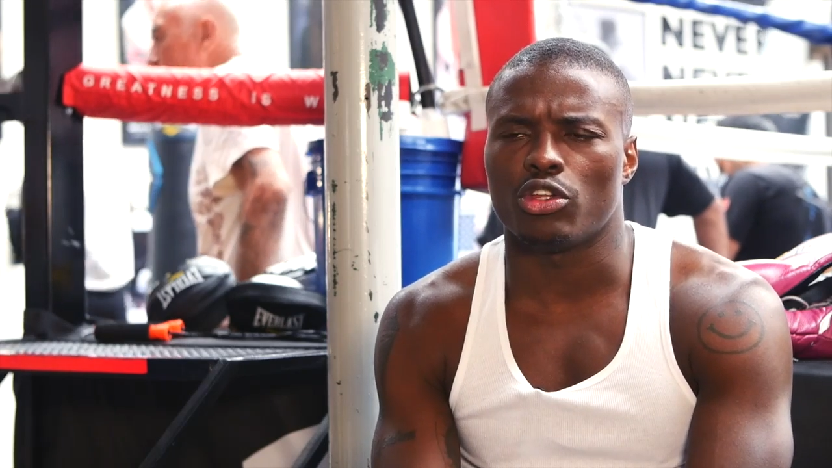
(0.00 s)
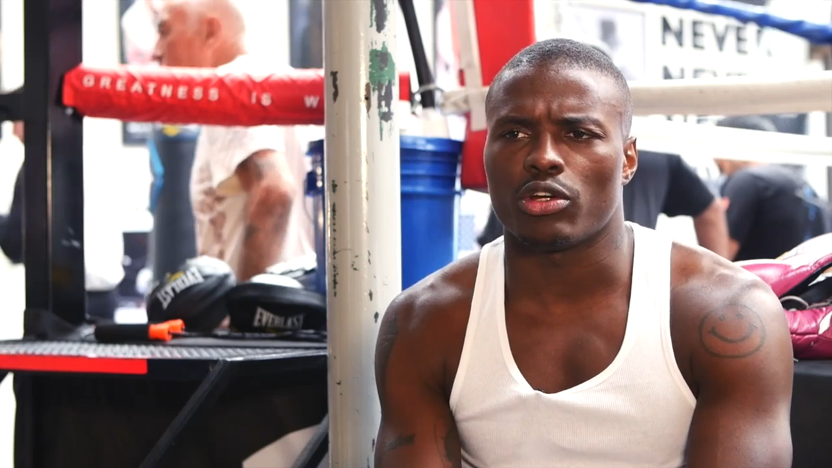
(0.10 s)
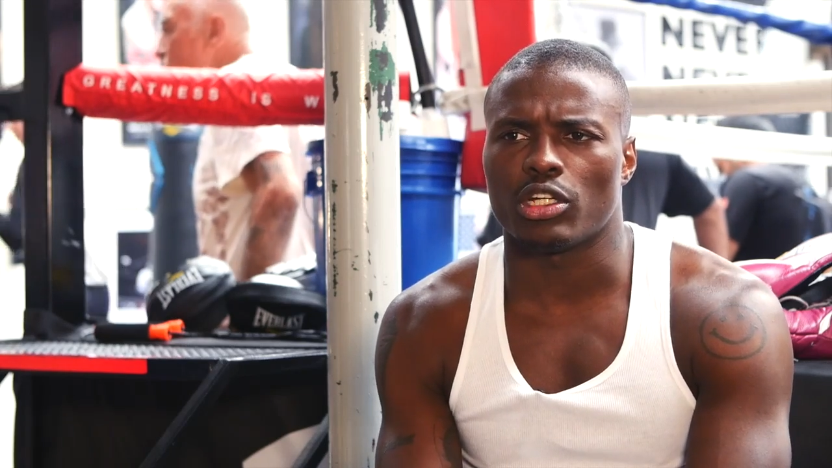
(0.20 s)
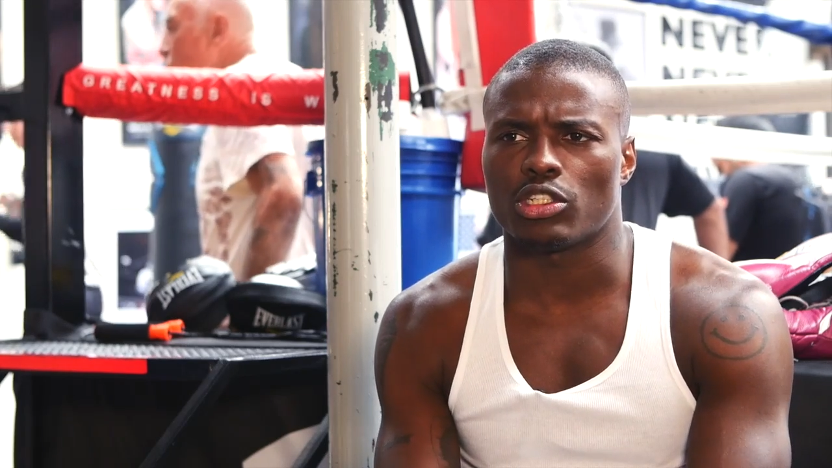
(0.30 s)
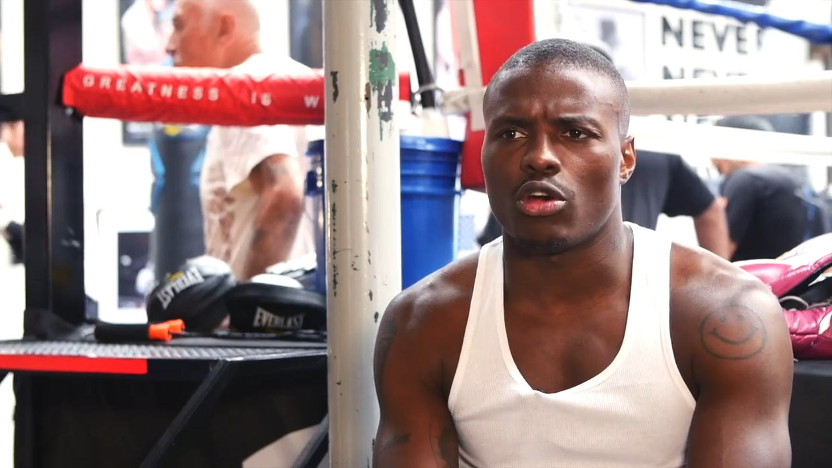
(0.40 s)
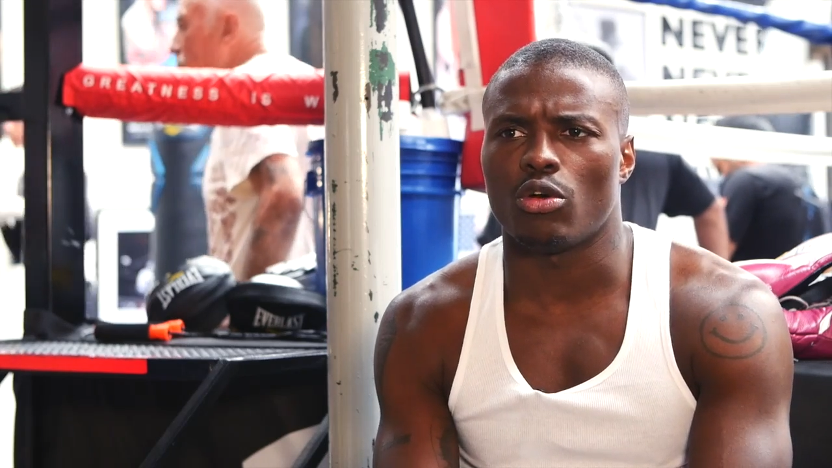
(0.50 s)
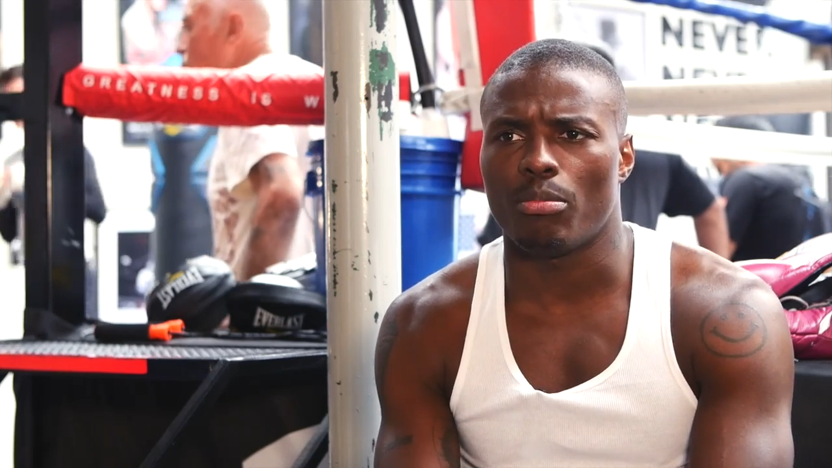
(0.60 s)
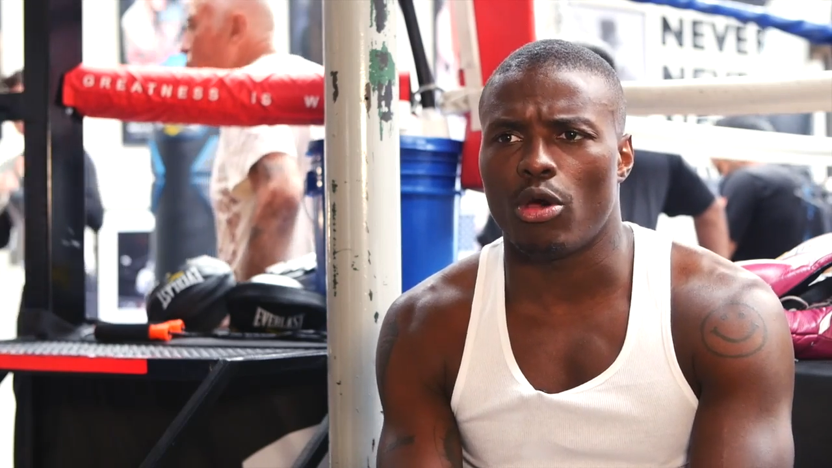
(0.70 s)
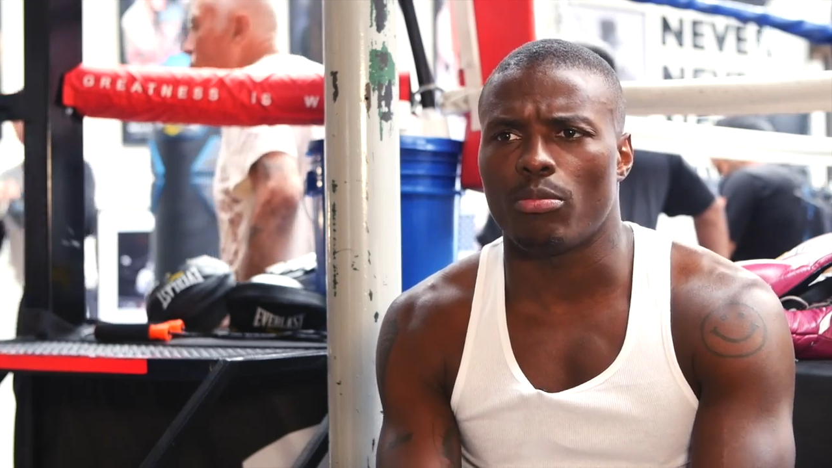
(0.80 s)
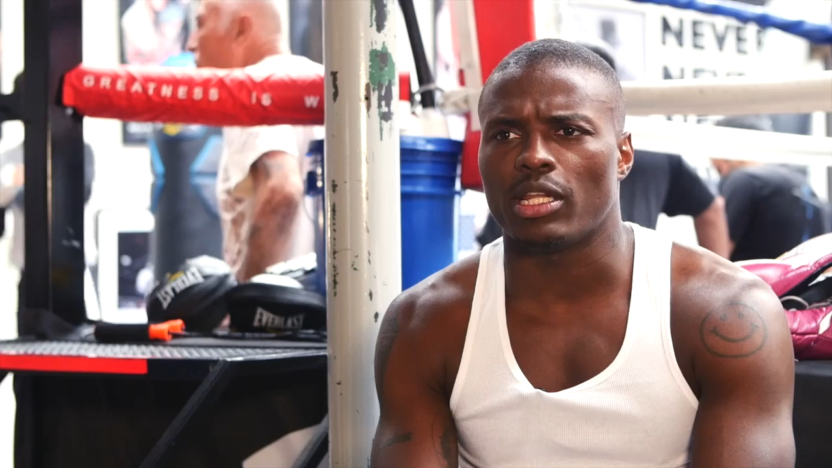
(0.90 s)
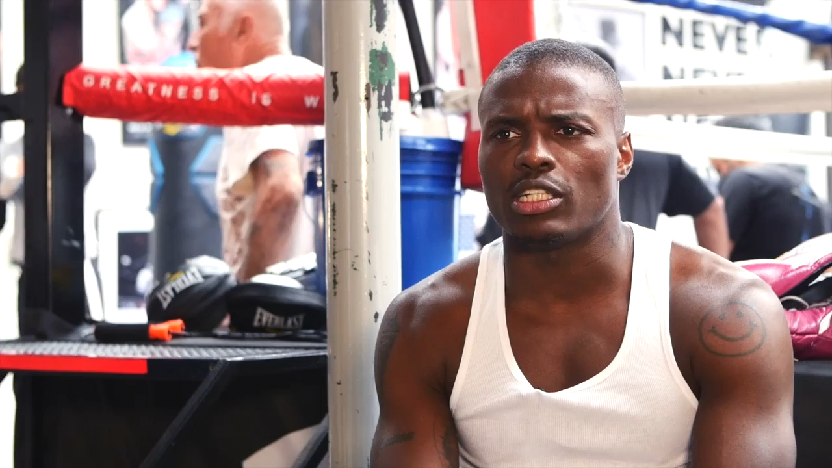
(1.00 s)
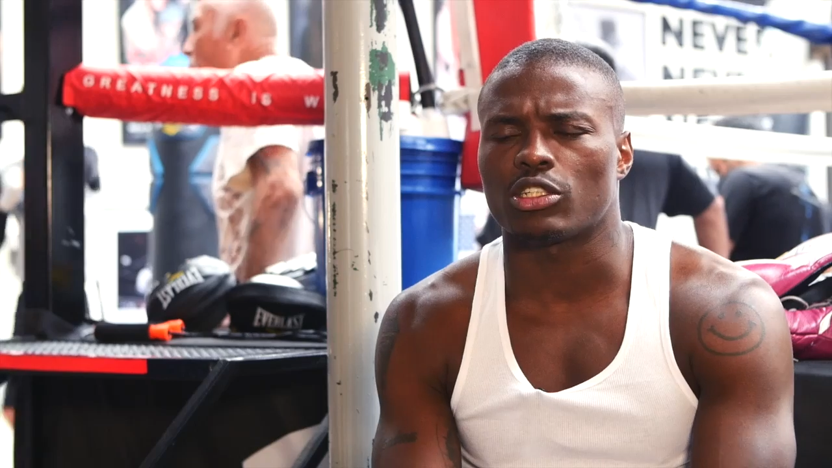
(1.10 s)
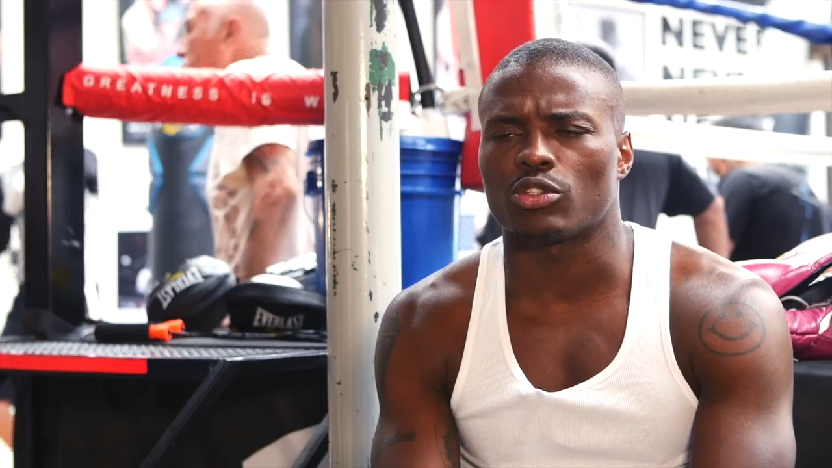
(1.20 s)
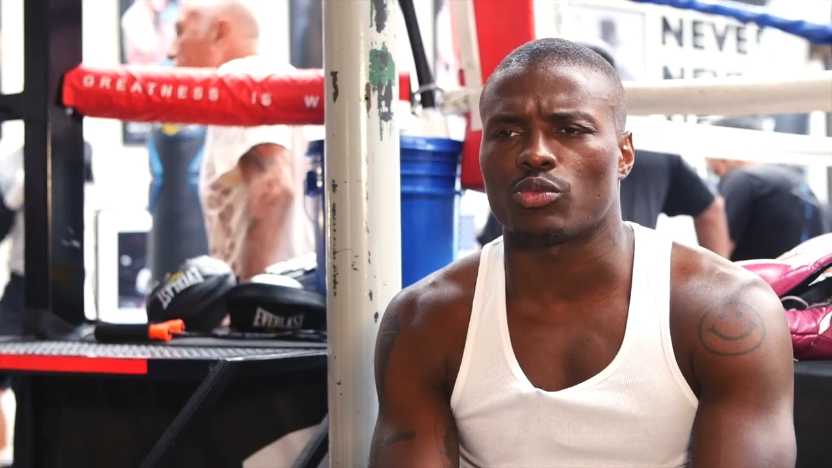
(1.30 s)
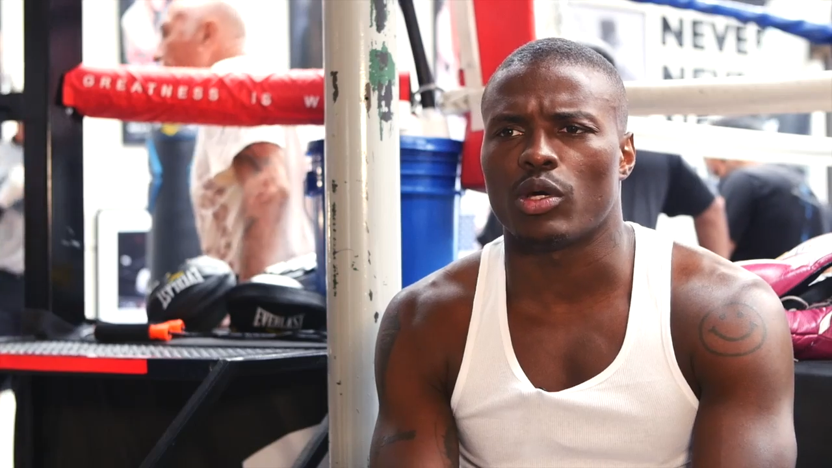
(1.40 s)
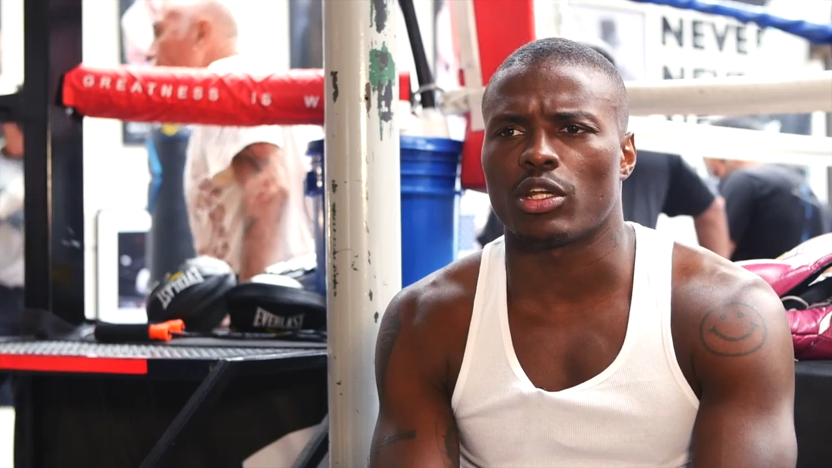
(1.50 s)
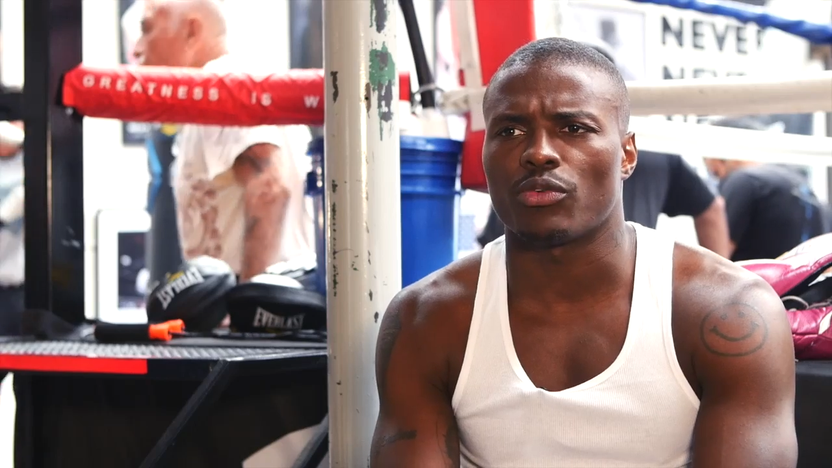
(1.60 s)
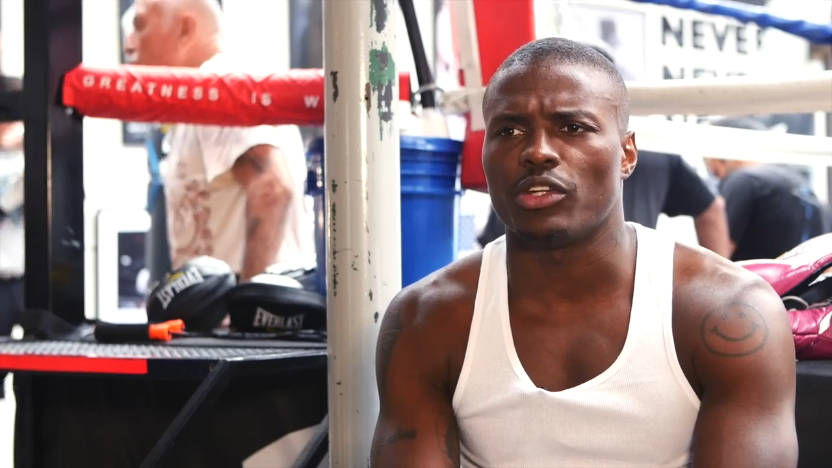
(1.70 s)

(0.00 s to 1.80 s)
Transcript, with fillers: during this whole moment. This is one of the